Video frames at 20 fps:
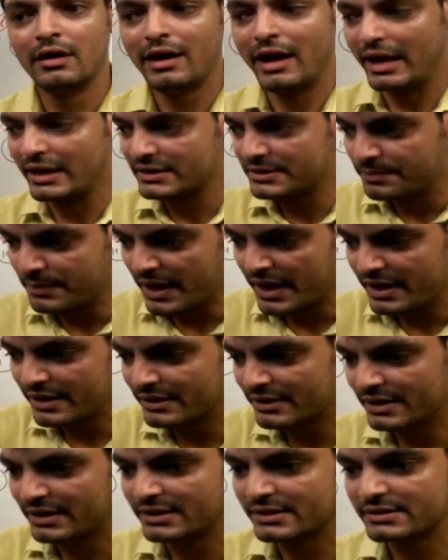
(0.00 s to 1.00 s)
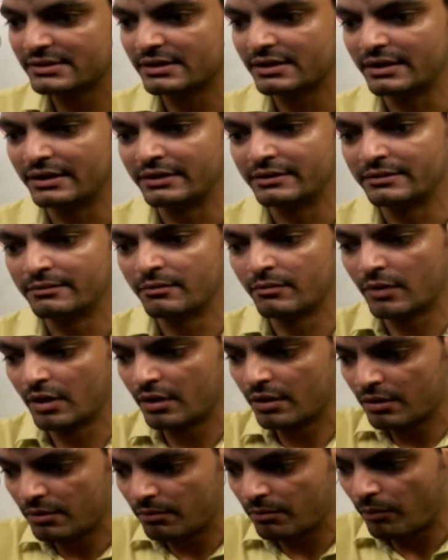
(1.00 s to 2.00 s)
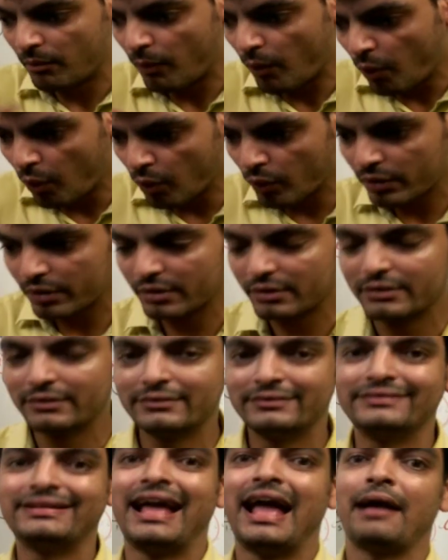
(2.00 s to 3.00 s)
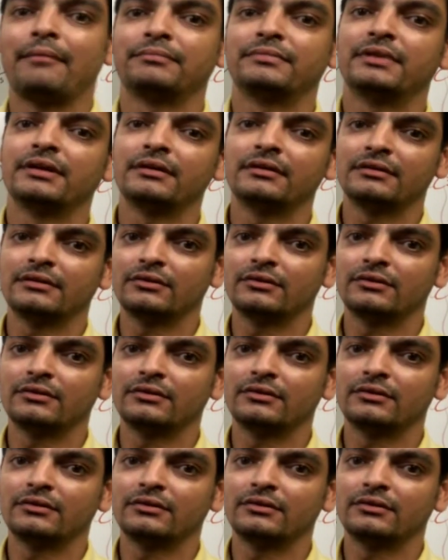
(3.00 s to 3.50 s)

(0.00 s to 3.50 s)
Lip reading: explain this in more depth.